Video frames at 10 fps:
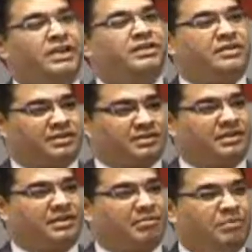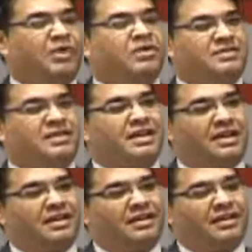to each other. Because
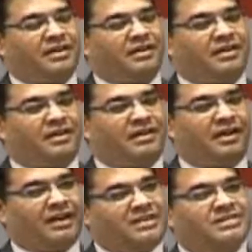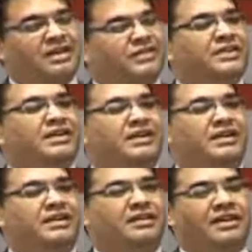there is
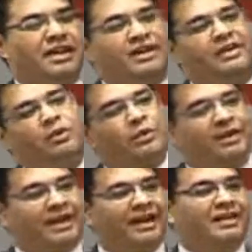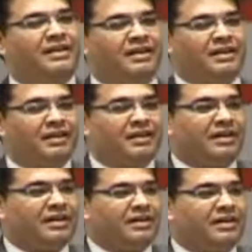definitely an overlying
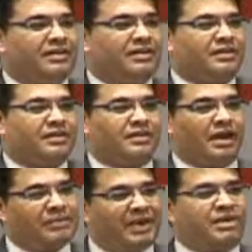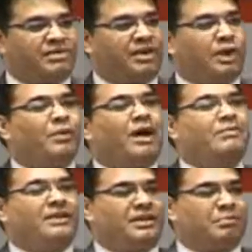communication
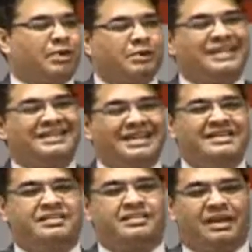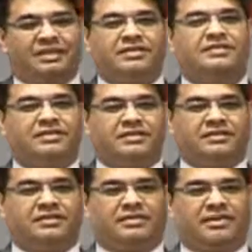requirement between these
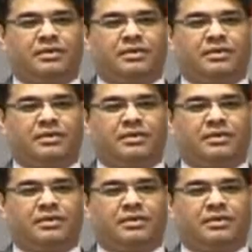agencies.